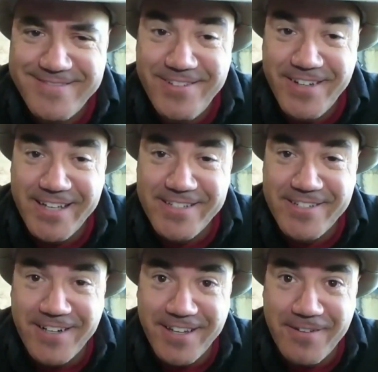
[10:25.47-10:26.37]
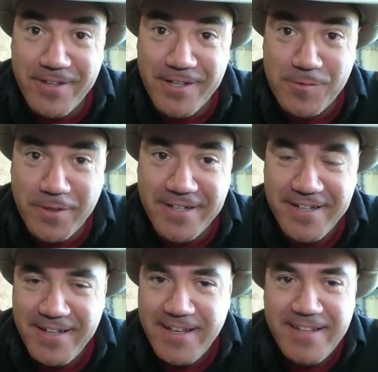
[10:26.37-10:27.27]
you guys are going to love this one.
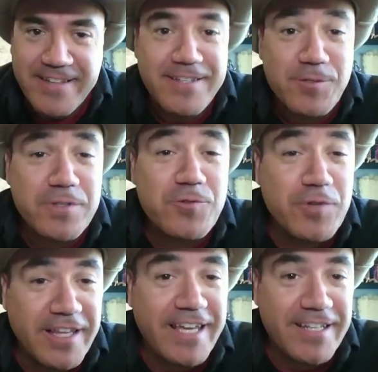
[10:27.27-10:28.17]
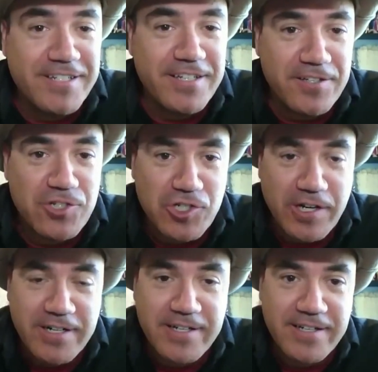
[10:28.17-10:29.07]
This one's related to the shark.